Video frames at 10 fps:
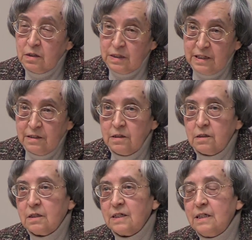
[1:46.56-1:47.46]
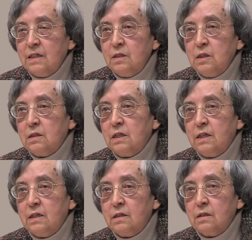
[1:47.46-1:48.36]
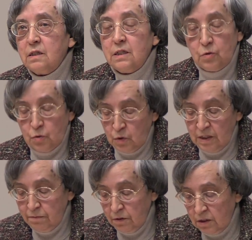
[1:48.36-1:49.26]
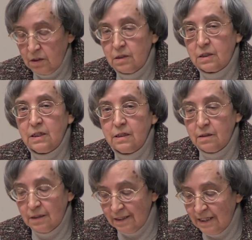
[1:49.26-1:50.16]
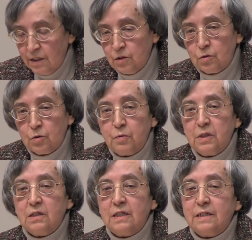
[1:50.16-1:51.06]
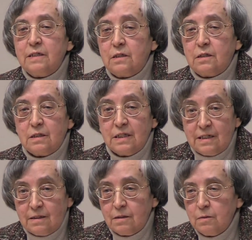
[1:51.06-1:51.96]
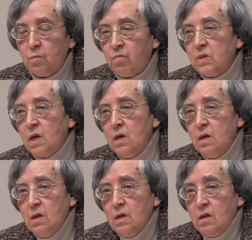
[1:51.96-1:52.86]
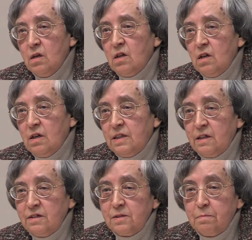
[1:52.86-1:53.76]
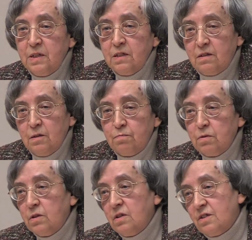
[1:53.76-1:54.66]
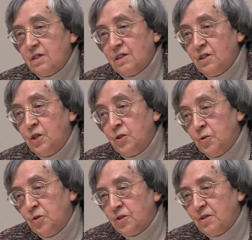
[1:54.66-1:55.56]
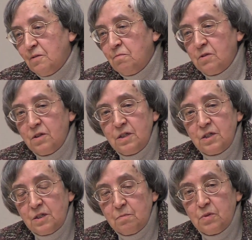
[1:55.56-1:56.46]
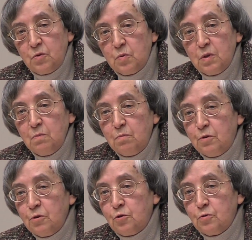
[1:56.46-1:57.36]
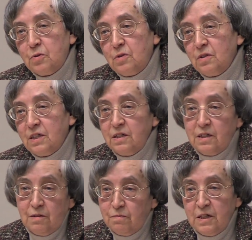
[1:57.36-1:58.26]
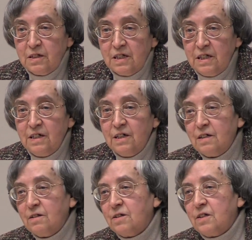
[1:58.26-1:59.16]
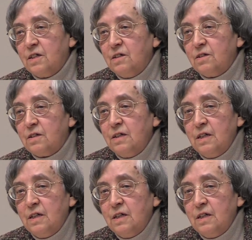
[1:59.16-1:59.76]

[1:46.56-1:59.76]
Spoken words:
debt again, and into deficits and the need to finance debt. There is a big difference, a huge difference between Portugal and, in fact, any other country